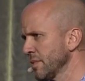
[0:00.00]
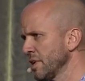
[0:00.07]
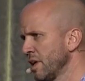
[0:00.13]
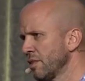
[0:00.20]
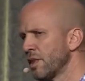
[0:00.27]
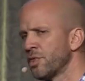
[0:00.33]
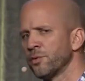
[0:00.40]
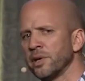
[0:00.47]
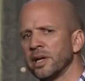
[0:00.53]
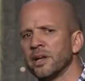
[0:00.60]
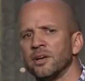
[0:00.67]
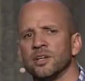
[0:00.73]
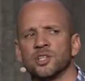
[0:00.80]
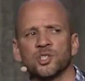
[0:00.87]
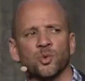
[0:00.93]
the
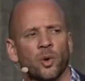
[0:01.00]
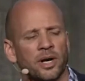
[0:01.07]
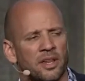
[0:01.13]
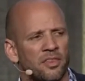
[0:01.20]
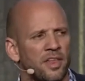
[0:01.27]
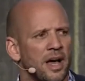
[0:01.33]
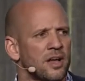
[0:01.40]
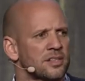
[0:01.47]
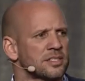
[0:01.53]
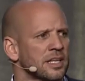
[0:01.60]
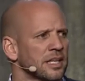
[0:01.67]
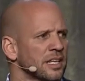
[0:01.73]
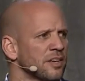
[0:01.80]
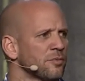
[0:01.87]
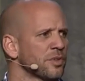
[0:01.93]
320,000 that
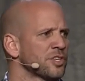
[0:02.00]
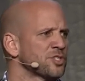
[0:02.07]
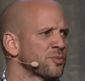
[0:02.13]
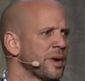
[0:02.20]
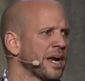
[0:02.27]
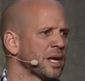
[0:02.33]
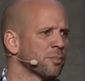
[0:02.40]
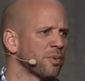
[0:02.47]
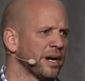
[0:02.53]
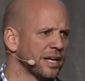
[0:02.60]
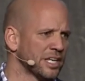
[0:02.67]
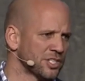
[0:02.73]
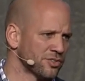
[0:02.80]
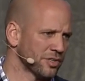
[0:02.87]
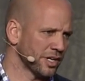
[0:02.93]
live with a traumatic brain
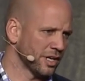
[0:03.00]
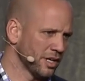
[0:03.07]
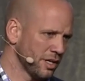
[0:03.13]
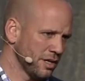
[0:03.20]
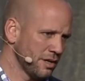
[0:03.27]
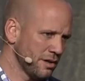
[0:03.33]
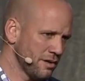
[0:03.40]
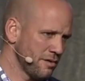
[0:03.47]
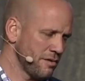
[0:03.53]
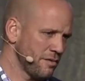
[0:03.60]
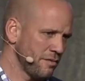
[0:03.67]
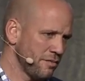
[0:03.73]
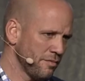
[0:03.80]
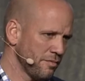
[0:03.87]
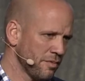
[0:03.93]
injury,
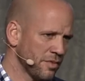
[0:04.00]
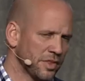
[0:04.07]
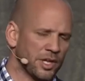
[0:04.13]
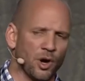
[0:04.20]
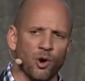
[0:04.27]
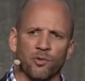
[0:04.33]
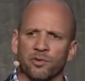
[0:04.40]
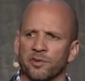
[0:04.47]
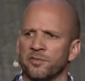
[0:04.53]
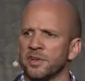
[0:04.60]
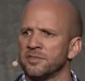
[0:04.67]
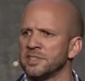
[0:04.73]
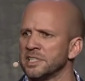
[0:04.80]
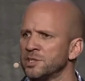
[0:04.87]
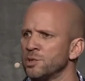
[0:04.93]
the over
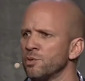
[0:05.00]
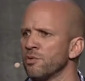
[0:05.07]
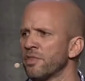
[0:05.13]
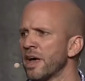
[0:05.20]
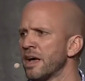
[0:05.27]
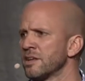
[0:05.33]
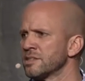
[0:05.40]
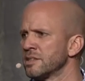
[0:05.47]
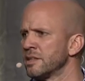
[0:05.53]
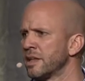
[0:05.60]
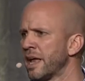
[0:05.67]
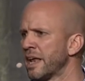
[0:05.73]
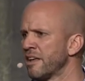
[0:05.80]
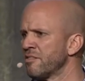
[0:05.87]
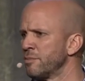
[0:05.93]
52,000
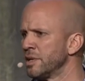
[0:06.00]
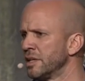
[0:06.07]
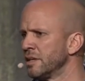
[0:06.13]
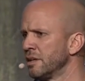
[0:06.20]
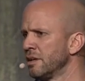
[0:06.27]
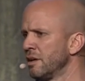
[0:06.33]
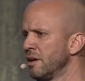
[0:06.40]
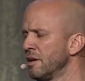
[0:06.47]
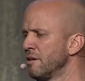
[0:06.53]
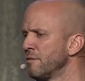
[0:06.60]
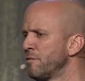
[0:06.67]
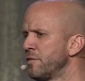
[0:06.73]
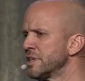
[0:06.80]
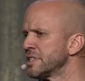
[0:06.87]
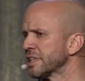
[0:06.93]
that have been
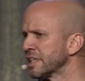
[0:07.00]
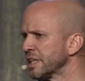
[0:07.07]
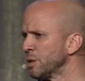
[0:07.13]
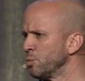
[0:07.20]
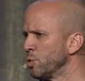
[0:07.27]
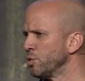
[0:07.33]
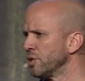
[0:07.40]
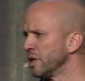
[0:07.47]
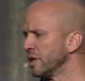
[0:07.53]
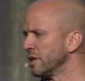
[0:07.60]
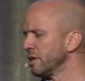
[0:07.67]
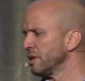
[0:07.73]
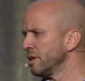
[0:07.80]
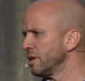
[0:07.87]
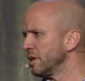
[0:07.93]
physically wounded
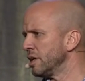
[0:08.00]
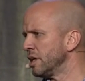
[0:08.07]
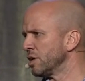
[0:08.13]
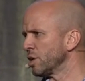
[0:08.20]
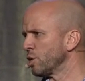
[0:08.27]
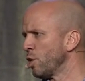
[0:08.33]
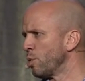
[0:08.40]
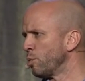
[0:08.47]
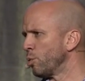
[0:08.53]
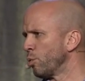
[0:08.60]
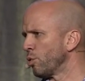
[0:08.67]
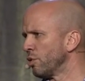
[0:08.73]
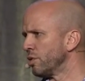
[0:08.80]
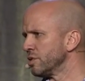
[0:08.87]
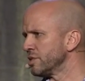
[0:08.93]
in the global war on